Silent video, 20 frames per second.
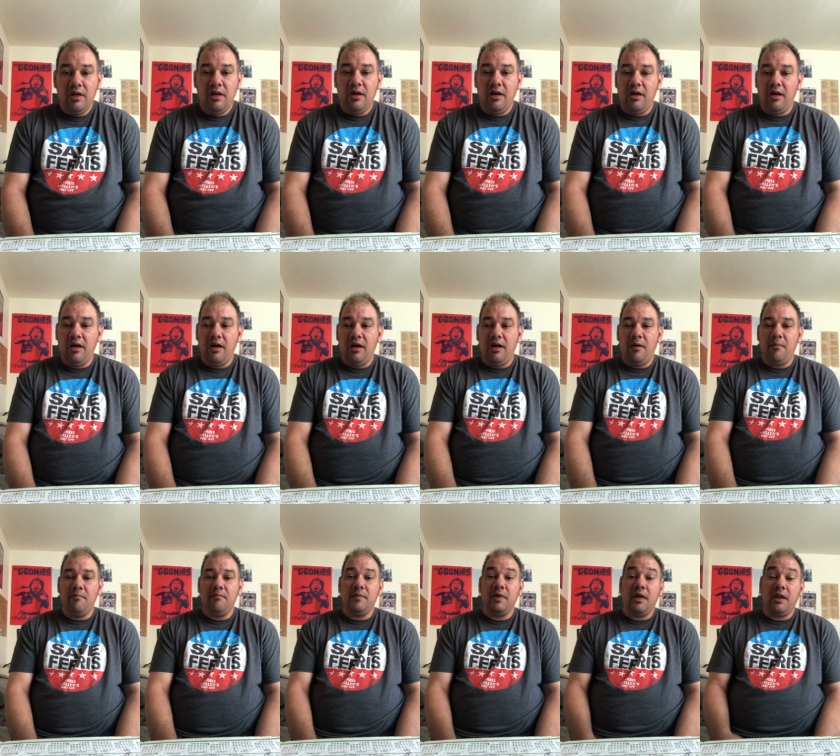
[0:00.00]

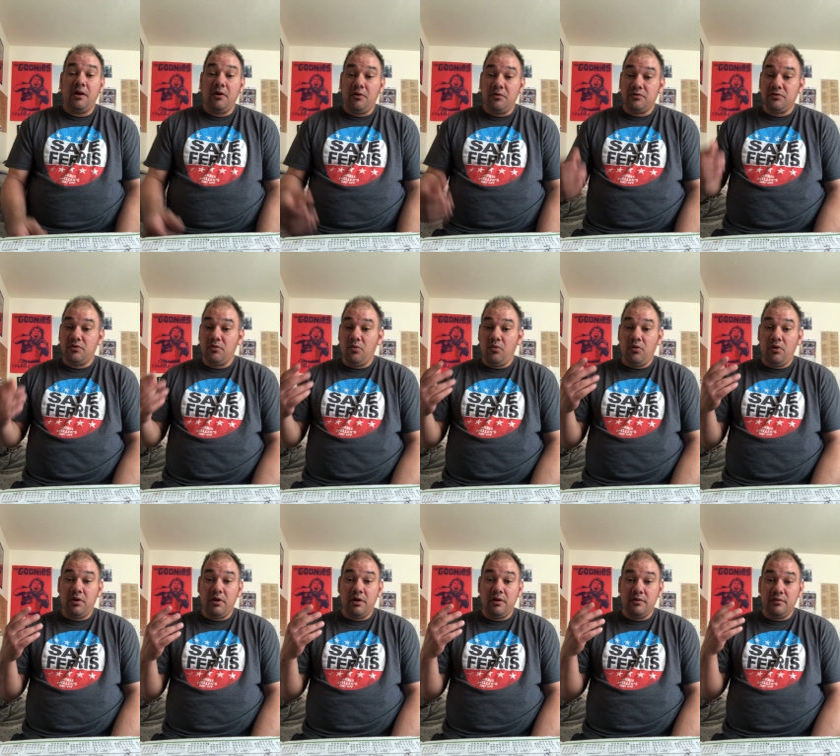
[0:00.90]
Um, and I also
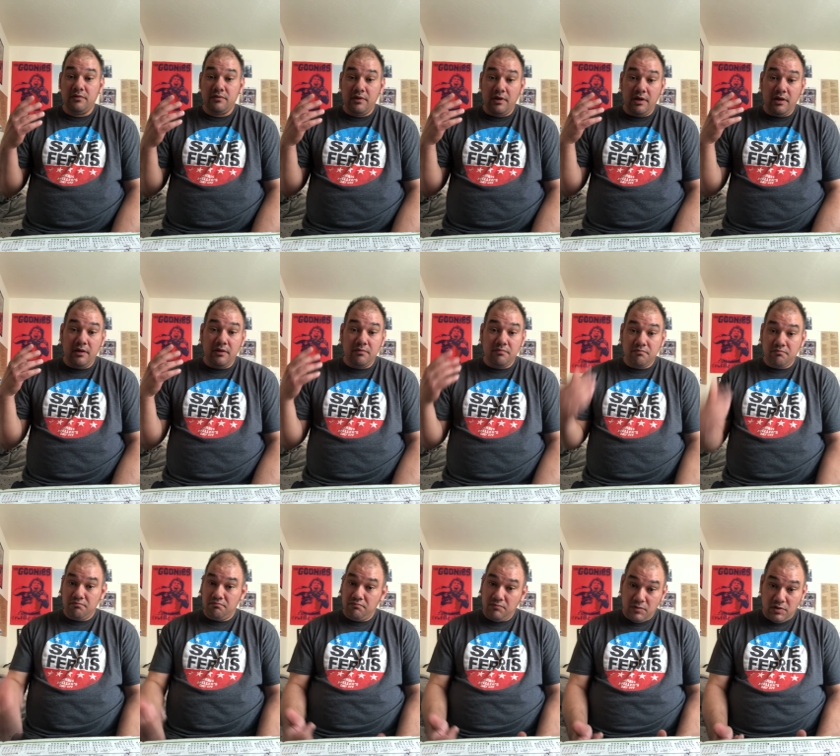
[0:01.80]
want to say,
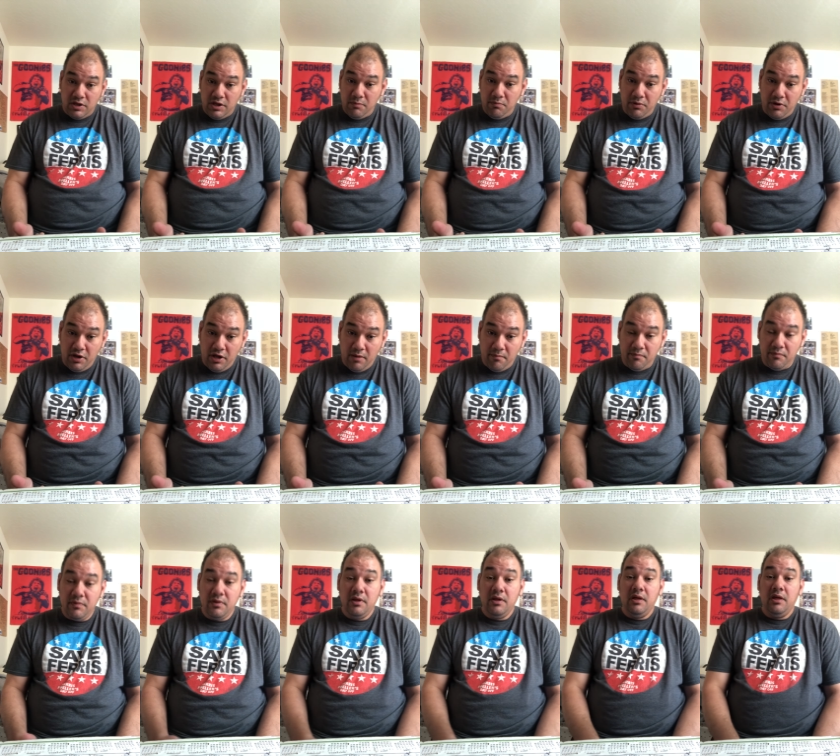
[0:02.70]
keep it up
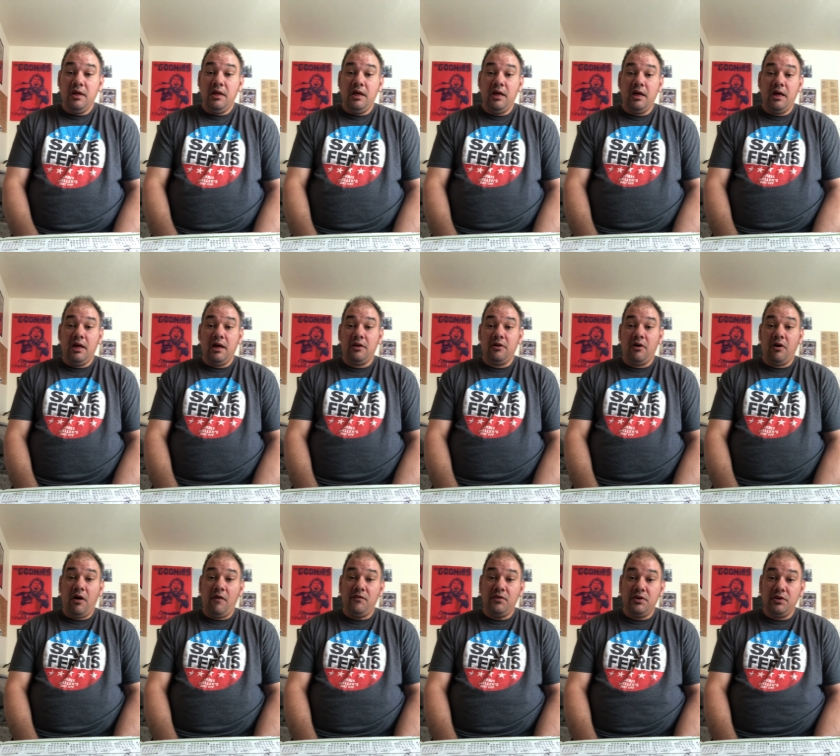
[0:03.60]
and
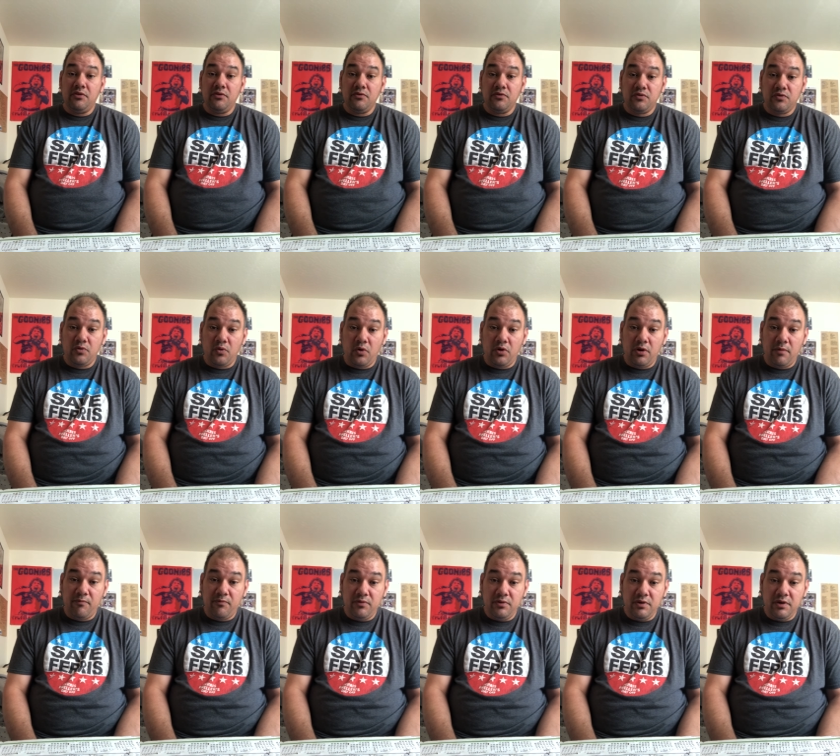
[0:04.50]
I'll have another short
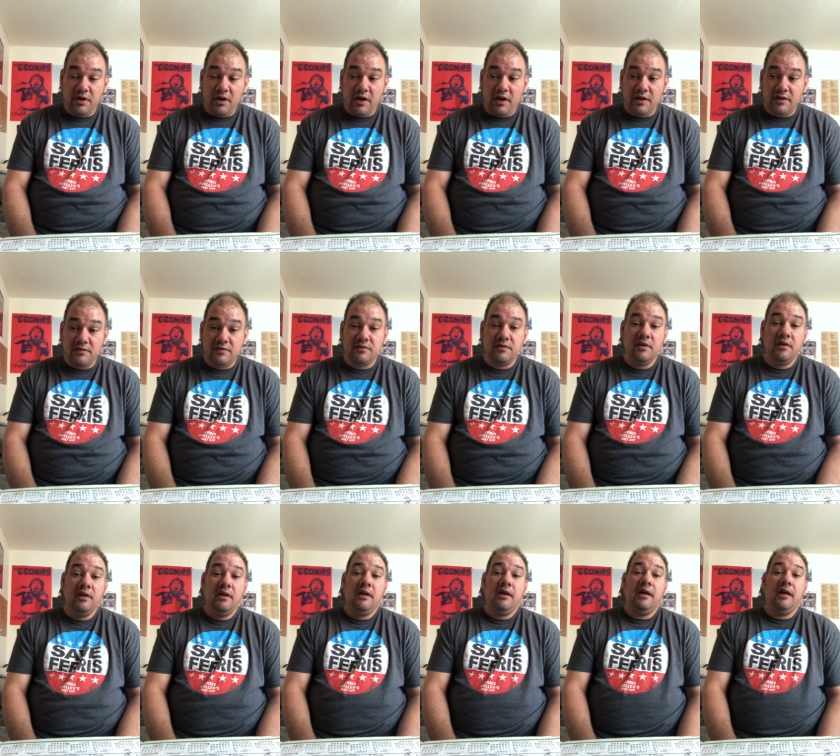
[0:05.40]
up for you guys.
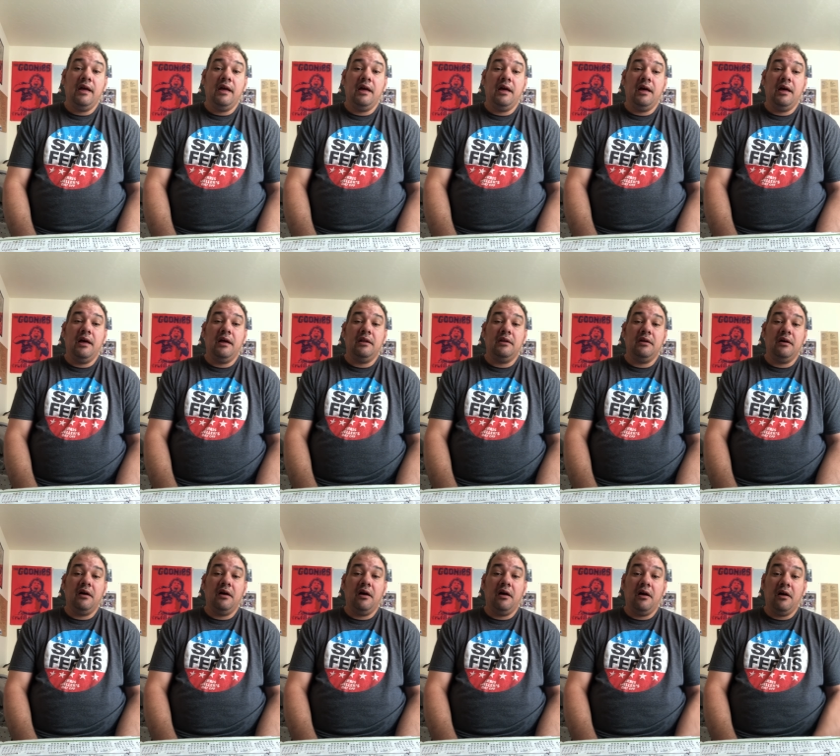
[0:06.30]
And
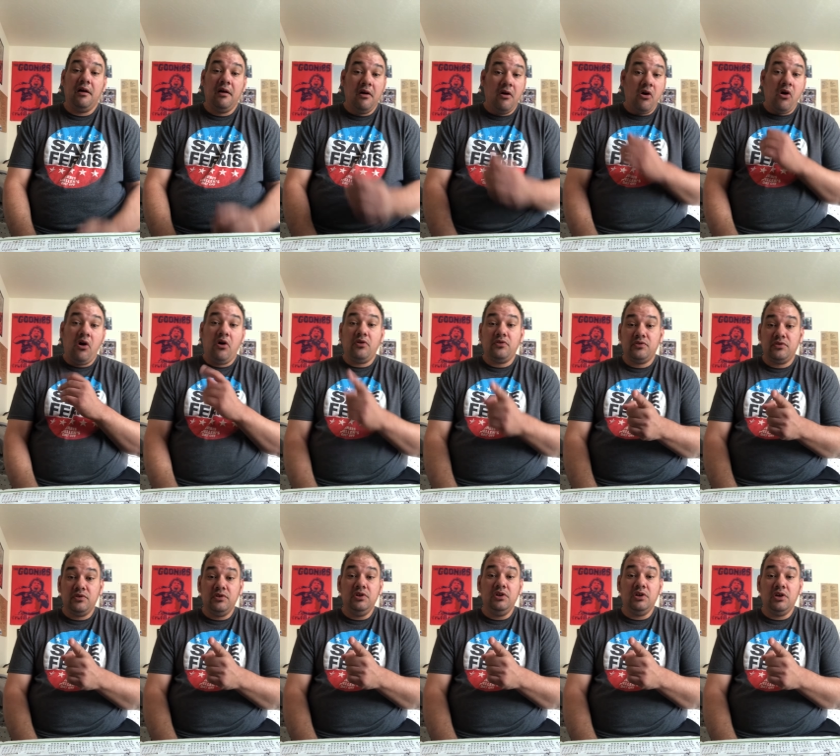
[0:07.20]
uh, I'll
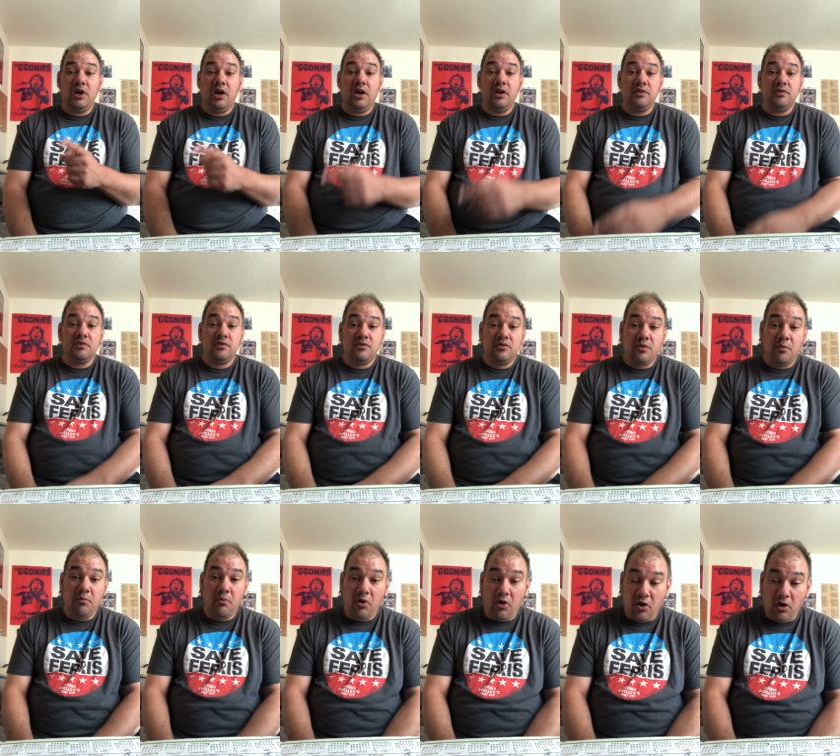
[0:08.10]
see you guys
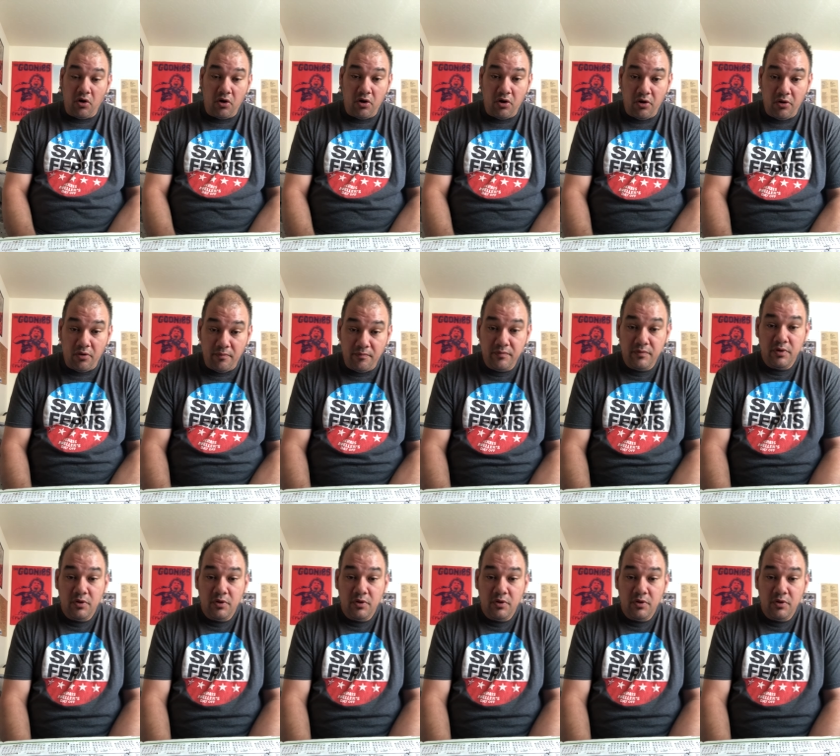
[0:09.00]
tomorrow.